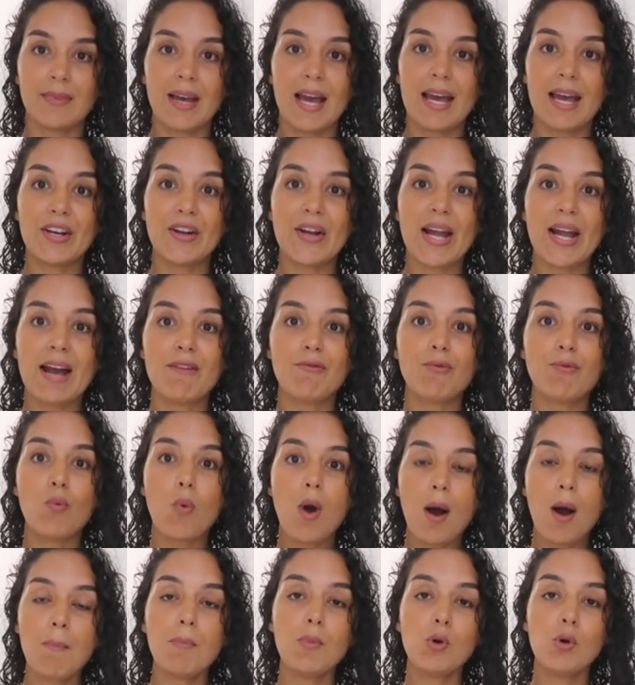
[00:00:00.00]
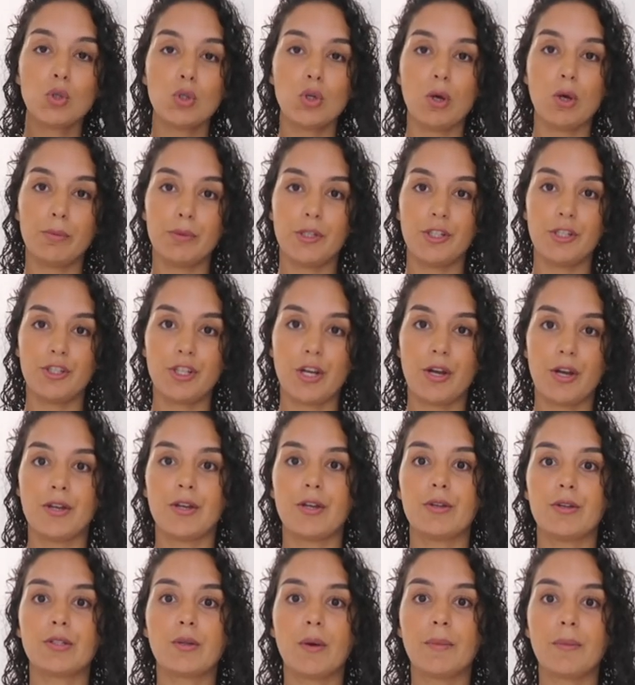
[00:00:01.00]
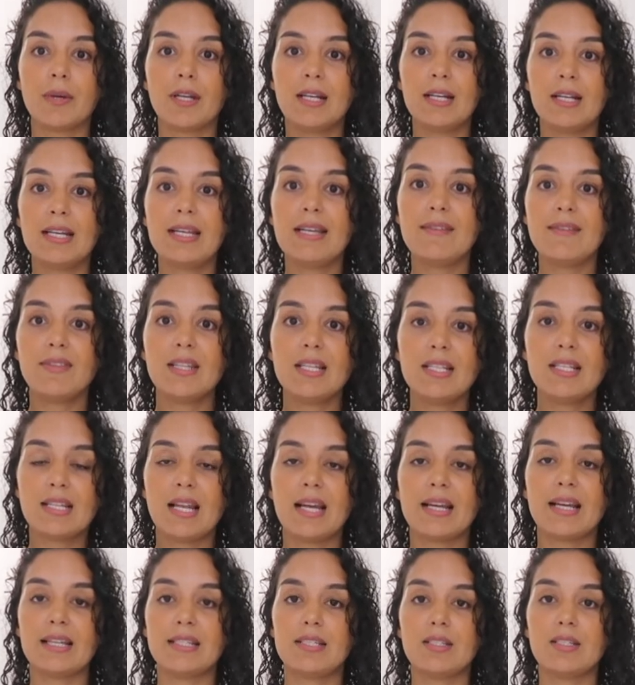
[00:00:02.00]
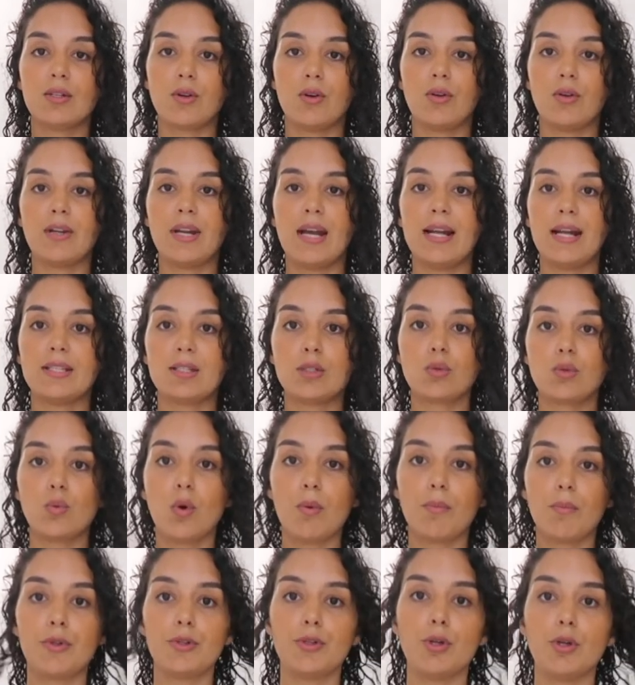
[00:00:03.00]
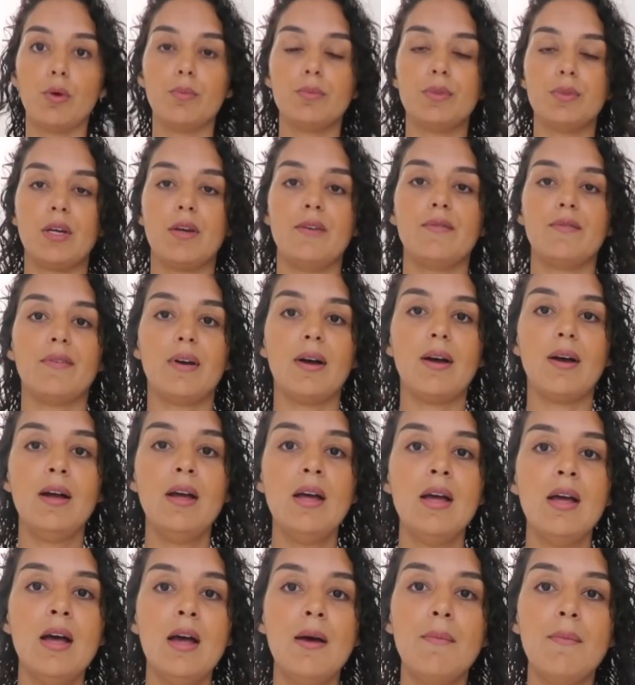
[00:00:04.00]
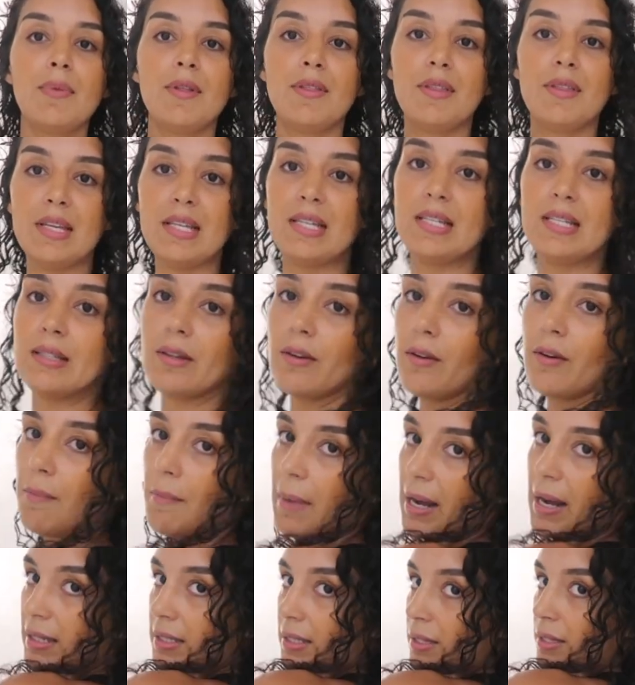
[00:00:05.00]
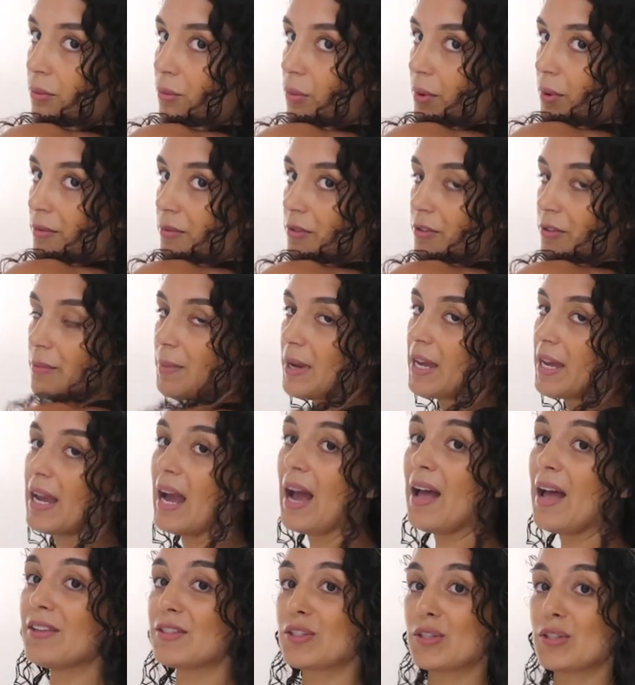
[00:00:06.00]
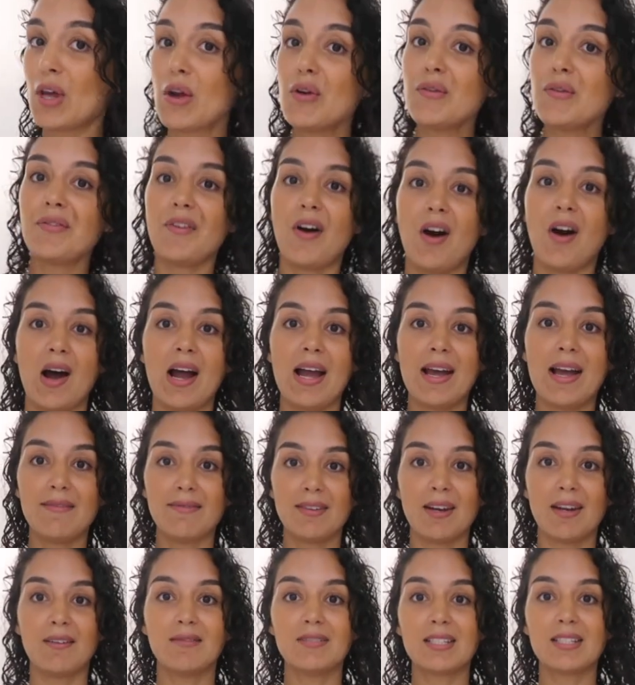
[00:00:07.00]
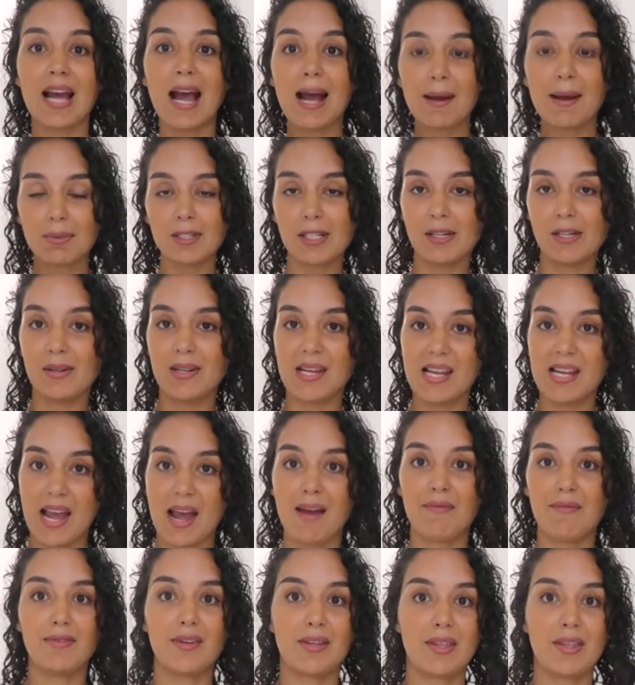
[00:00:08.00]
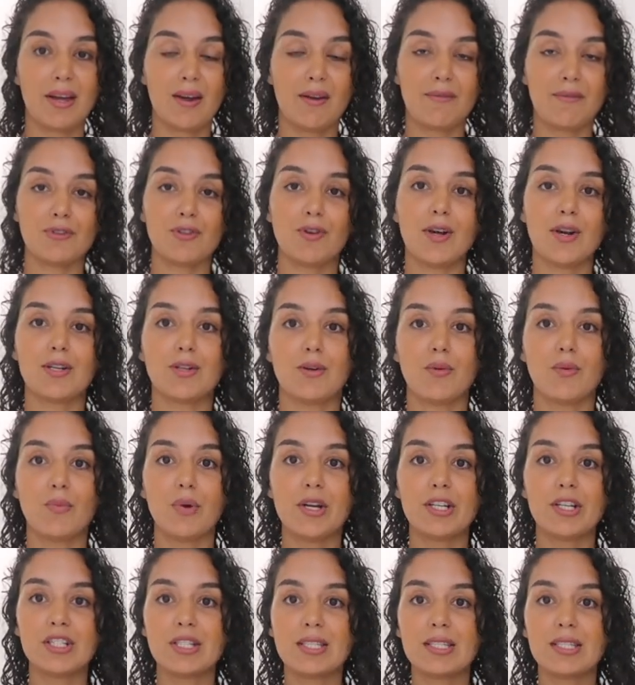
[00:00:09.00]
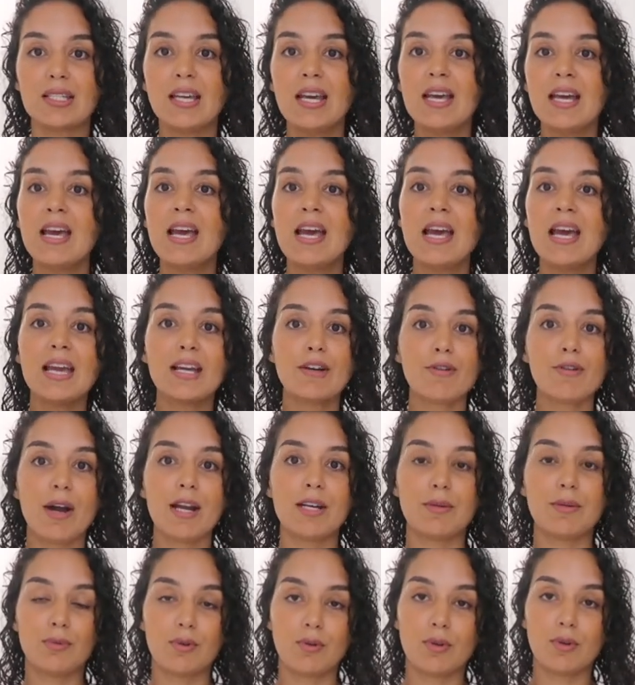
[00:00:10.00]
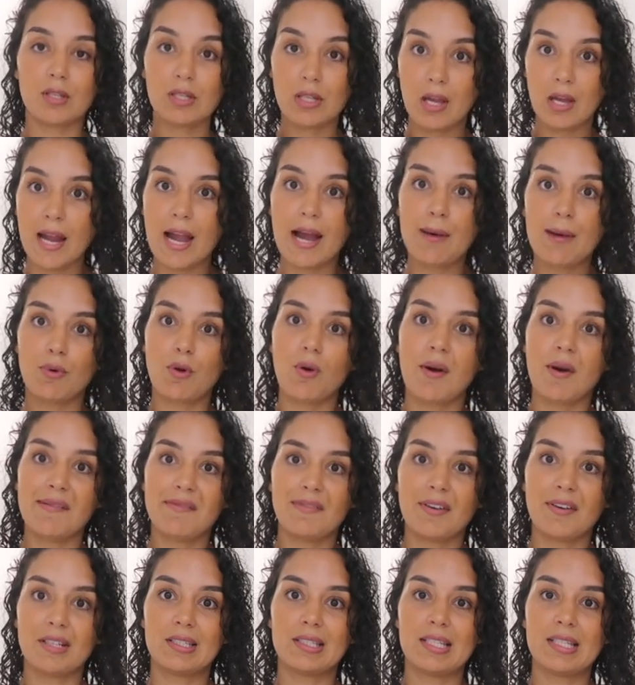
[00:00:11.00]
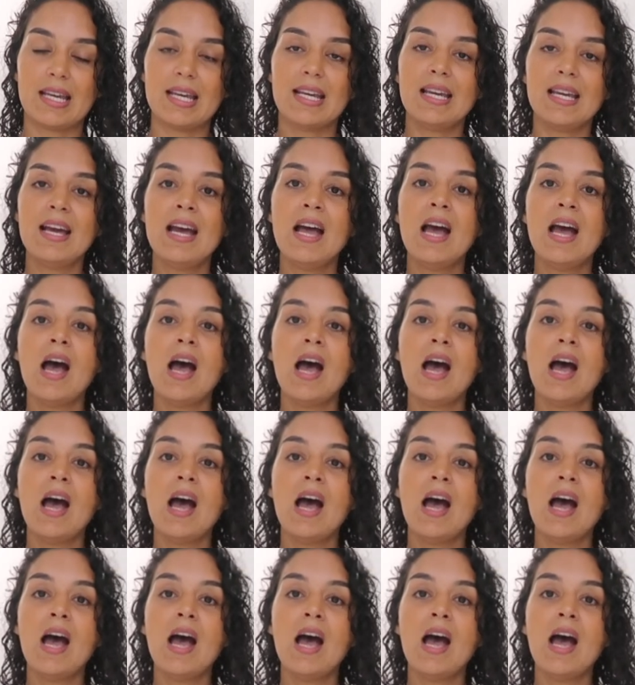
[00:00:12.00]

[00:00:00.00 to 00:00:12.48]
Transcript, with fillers: And I have one more top to show you, so I'm gonna leave these leggings on and swap the tops over. But these are a massive win for me. So far, I have loved absolutely everything I've tried on, which is incredible because I am quite fussy.